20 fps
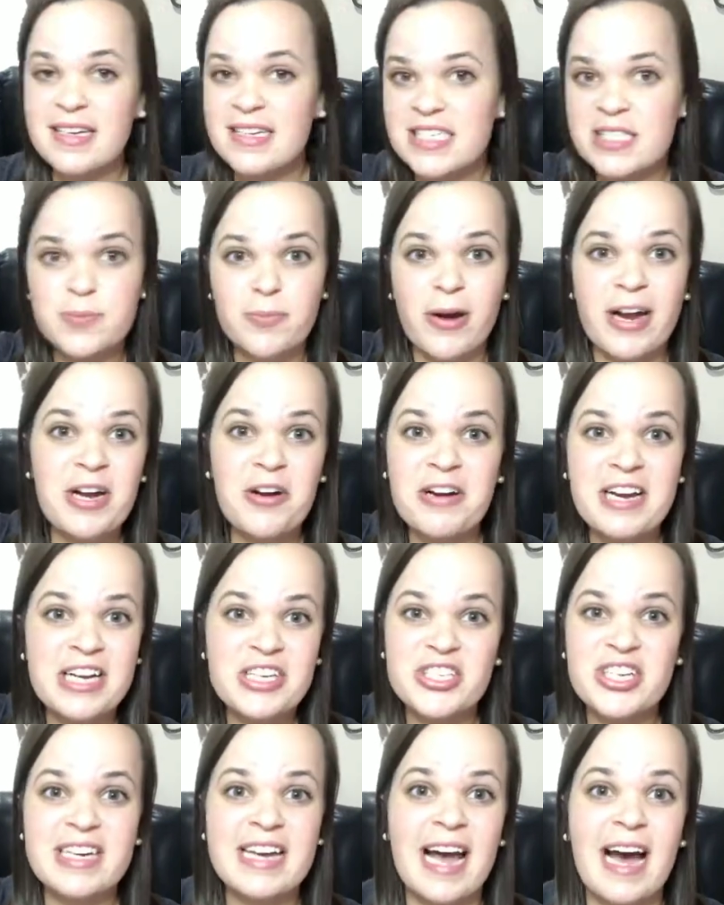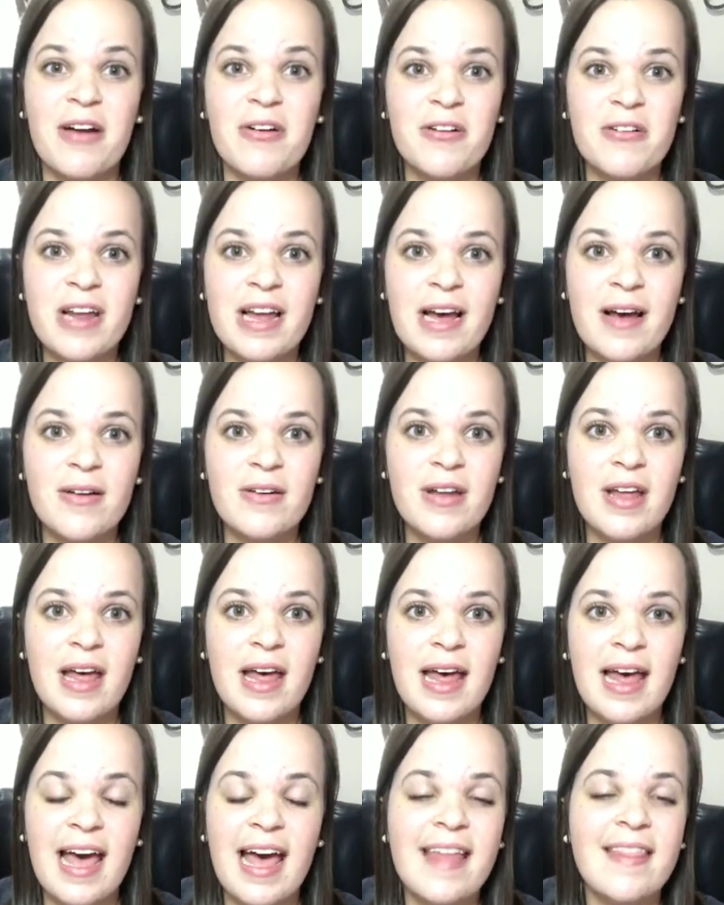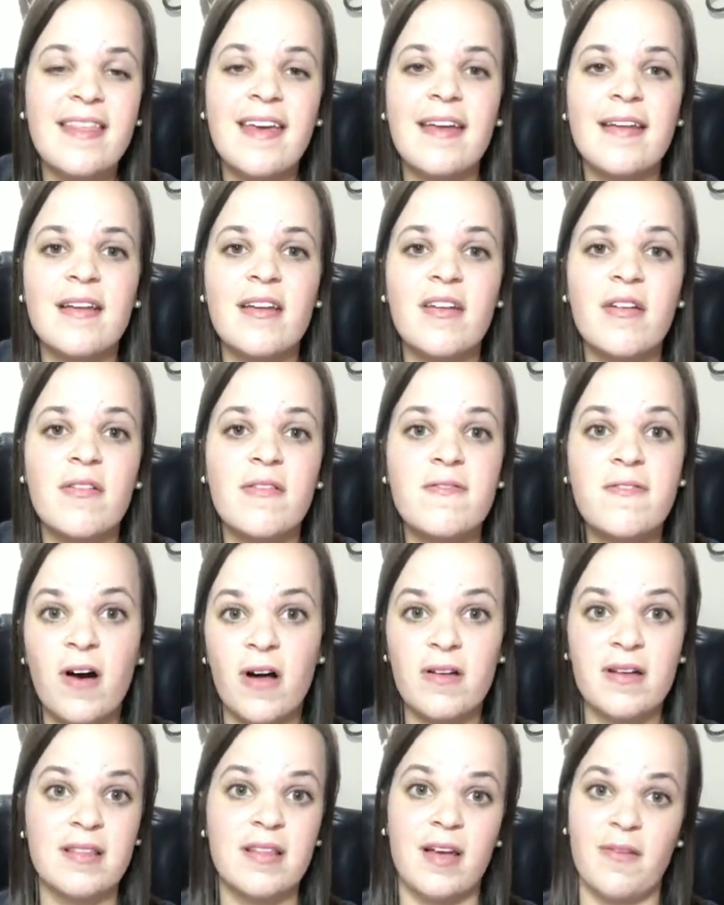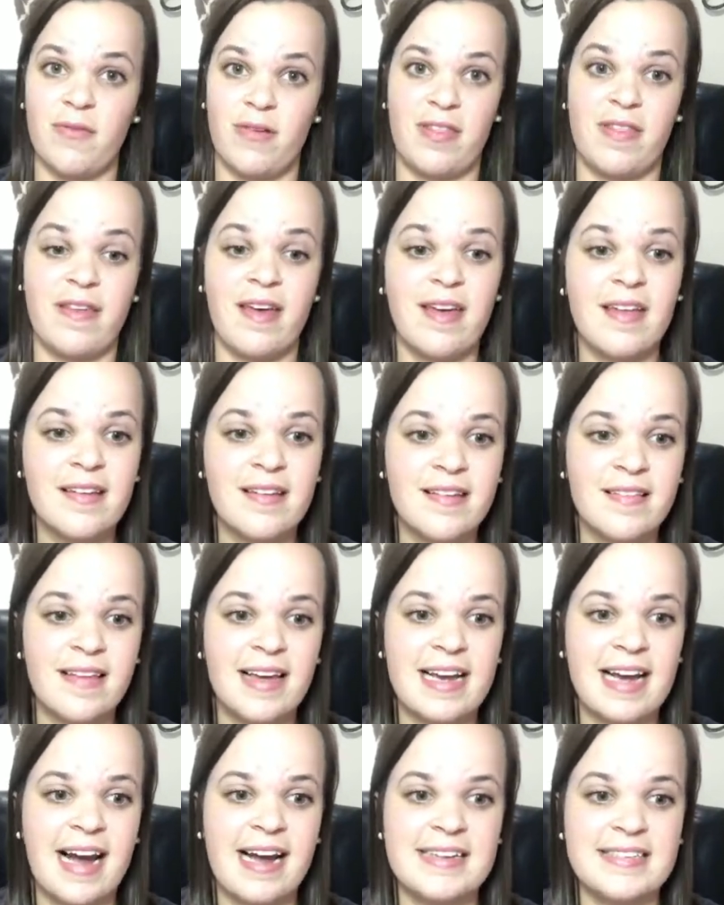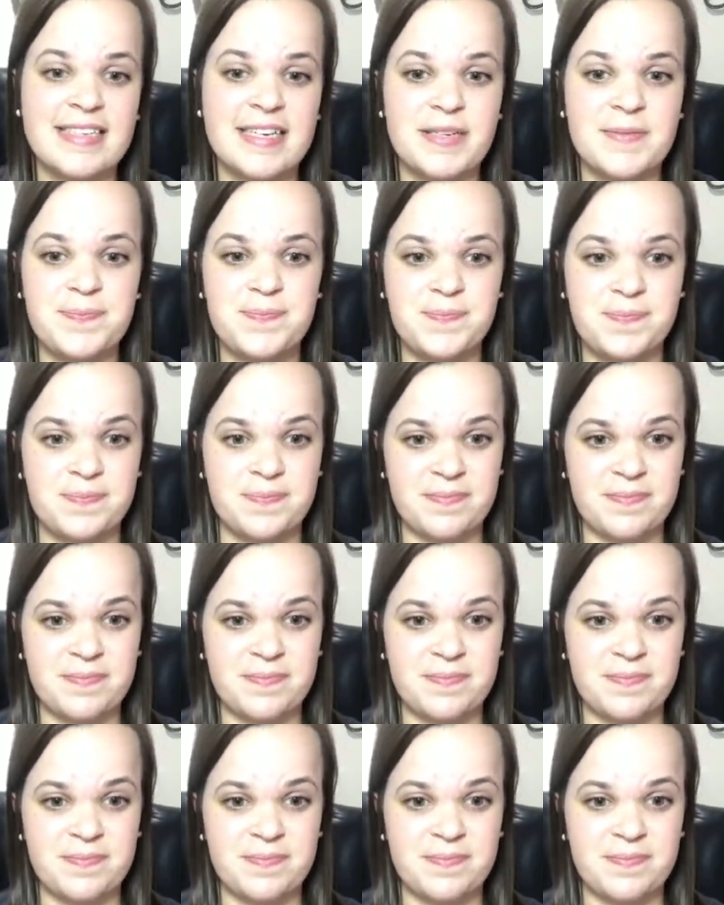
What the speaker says: spray your kitchen counter down, and then fall in love with it like I did.